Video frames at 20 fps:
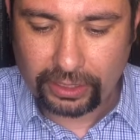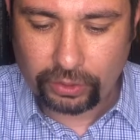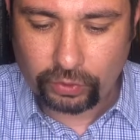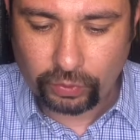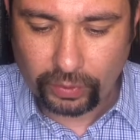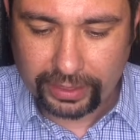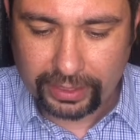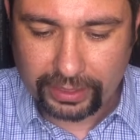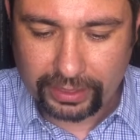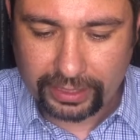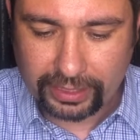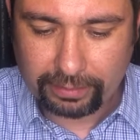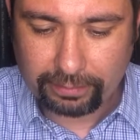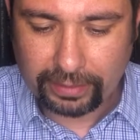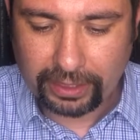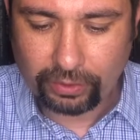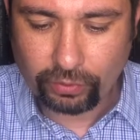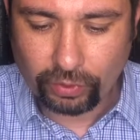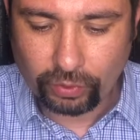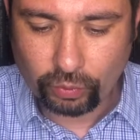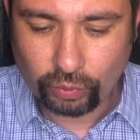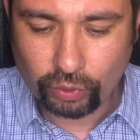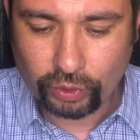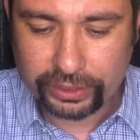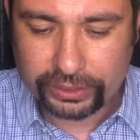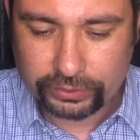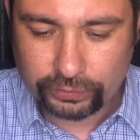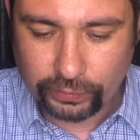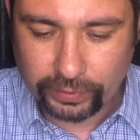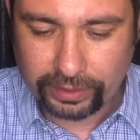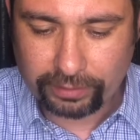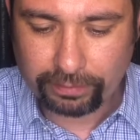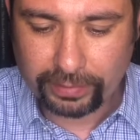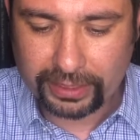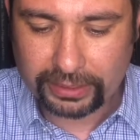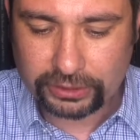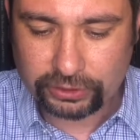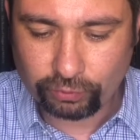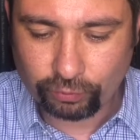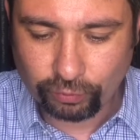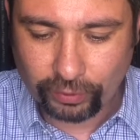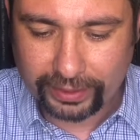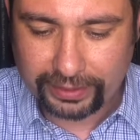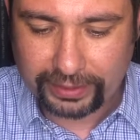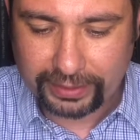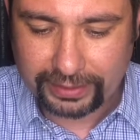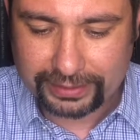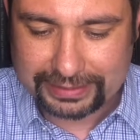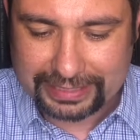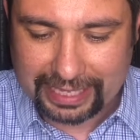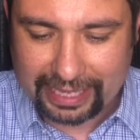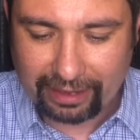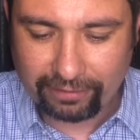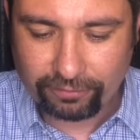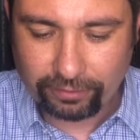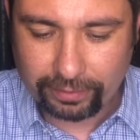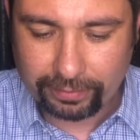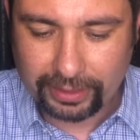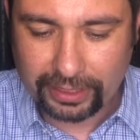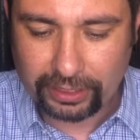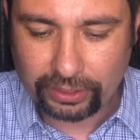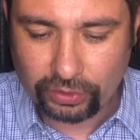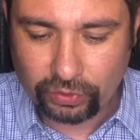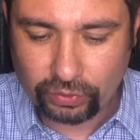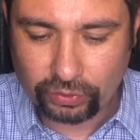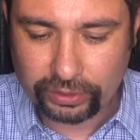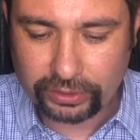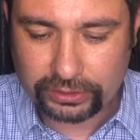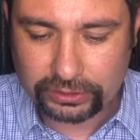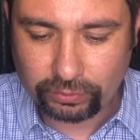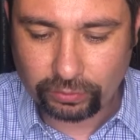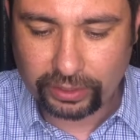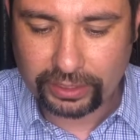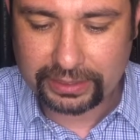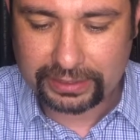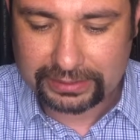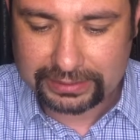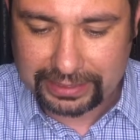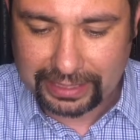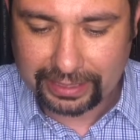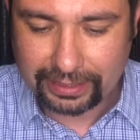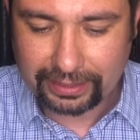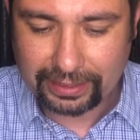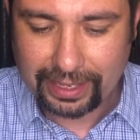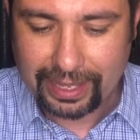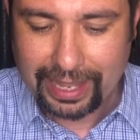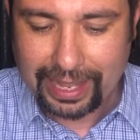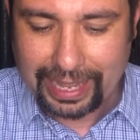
quickly, my reward is with me to render to every man according to what he has done.